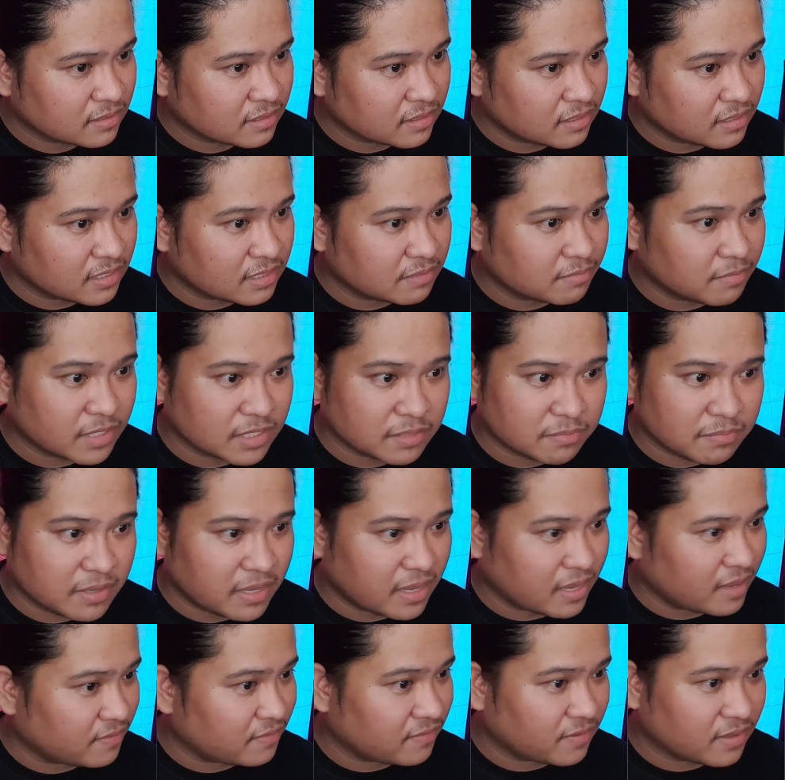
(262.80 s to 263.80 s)
This must be
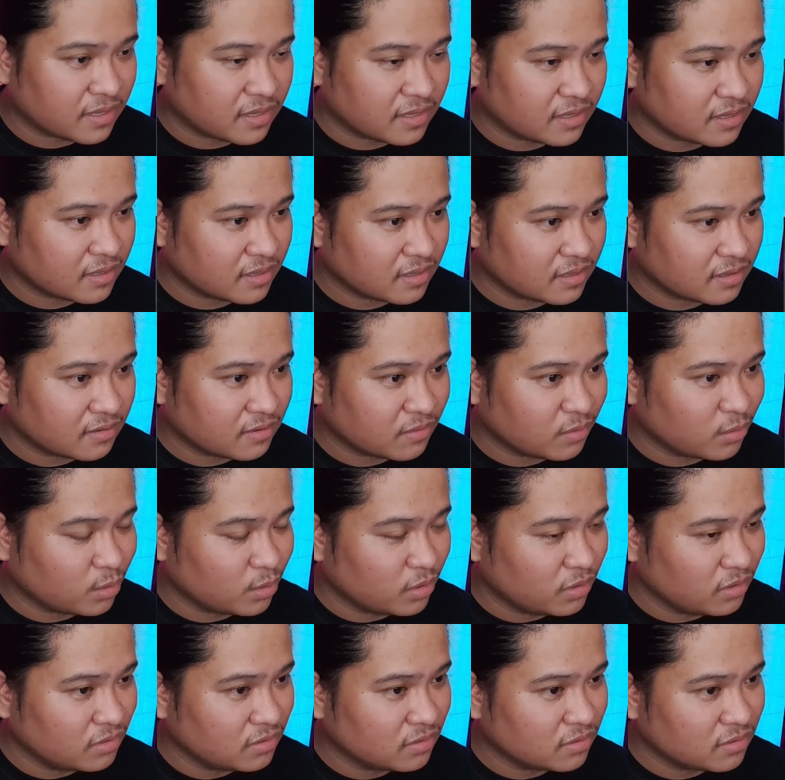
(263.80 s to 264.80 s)
heavy.
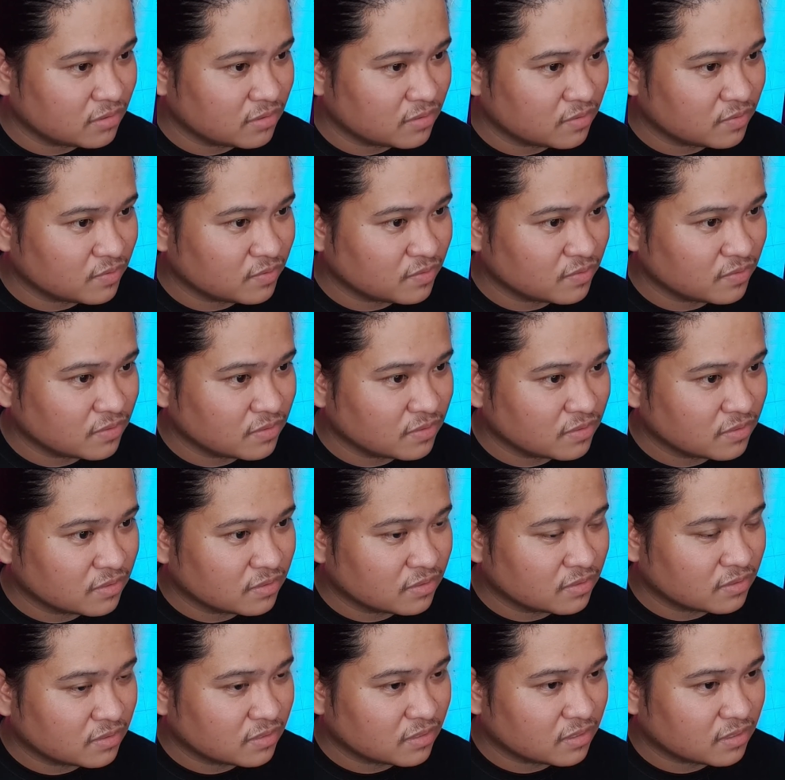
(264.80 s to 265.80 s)
Oh,
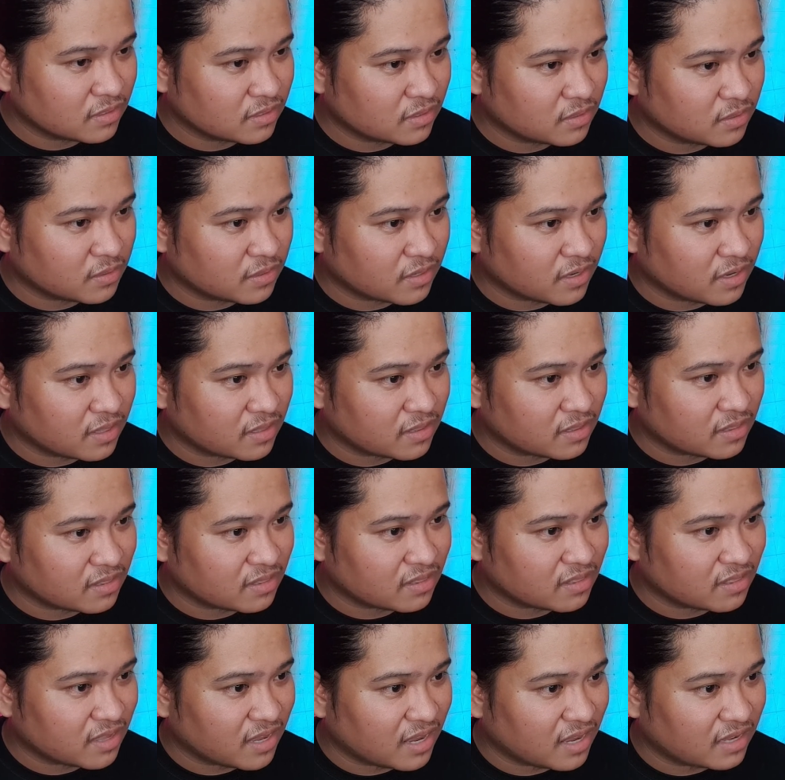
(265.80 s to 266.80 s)
let's look at
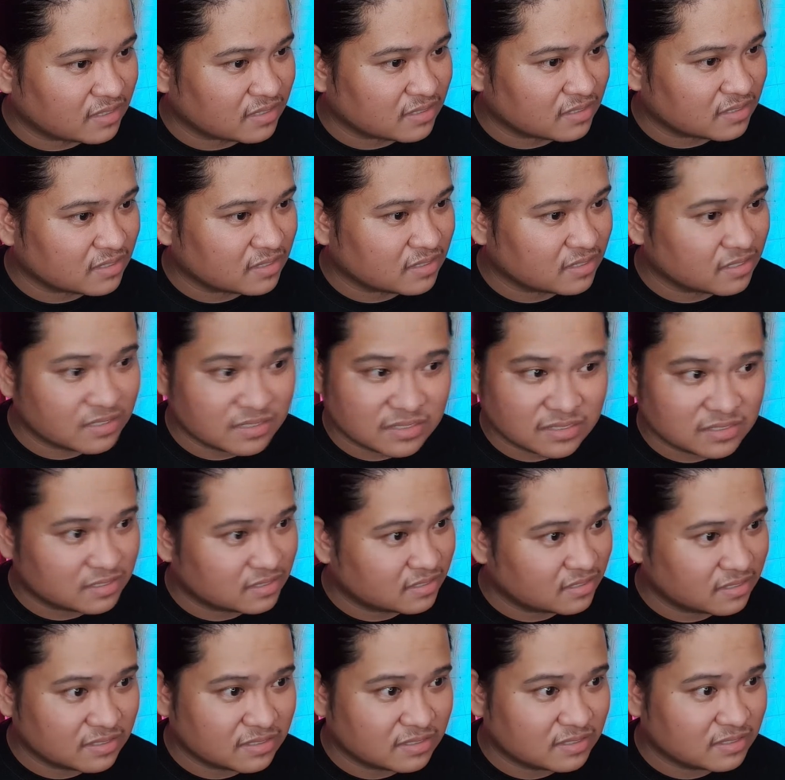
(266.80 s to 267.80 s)
that.
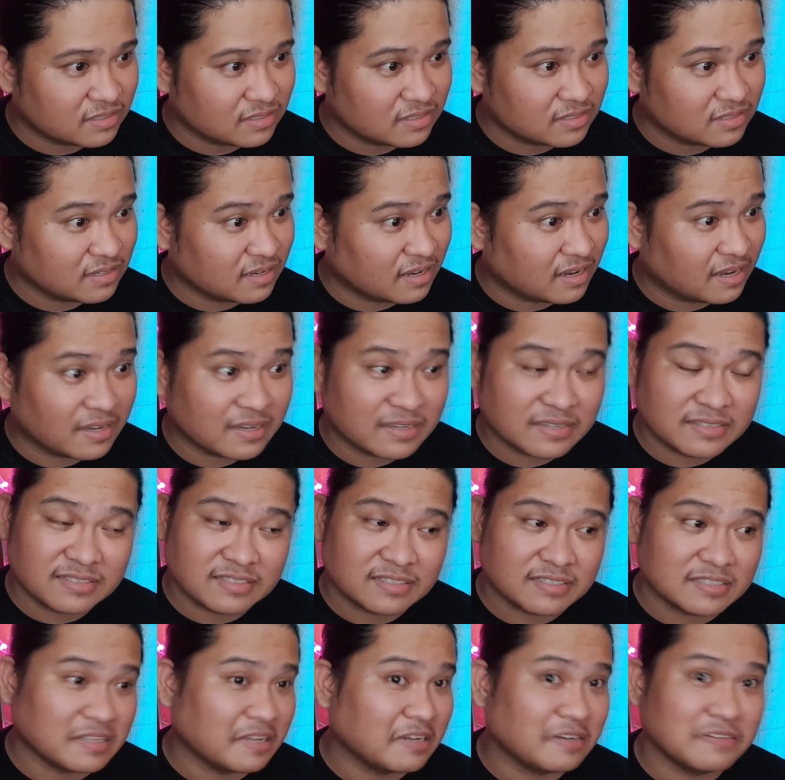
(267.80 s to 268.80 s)
I
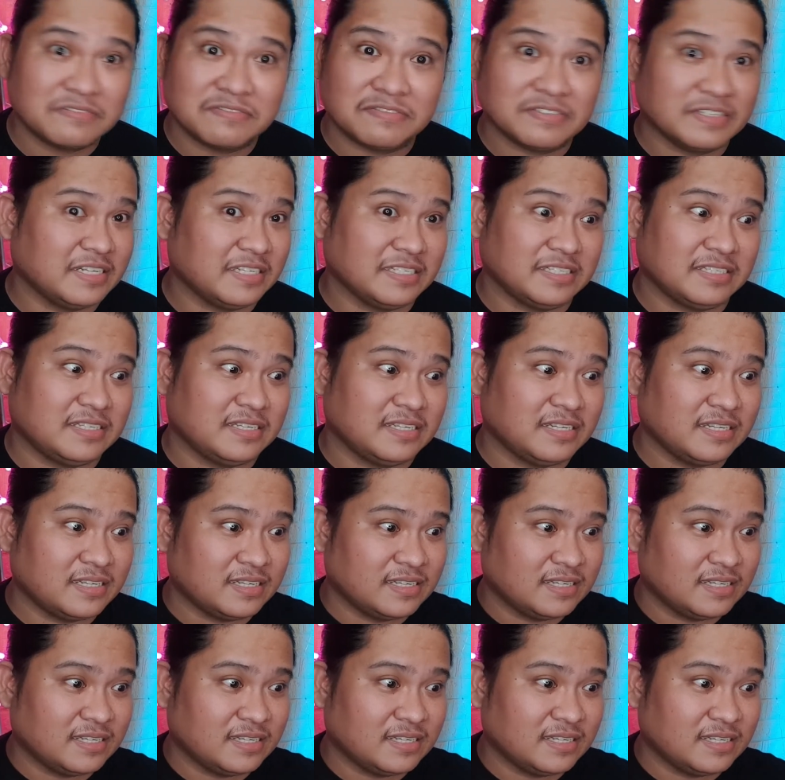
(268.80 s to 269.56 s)
love it.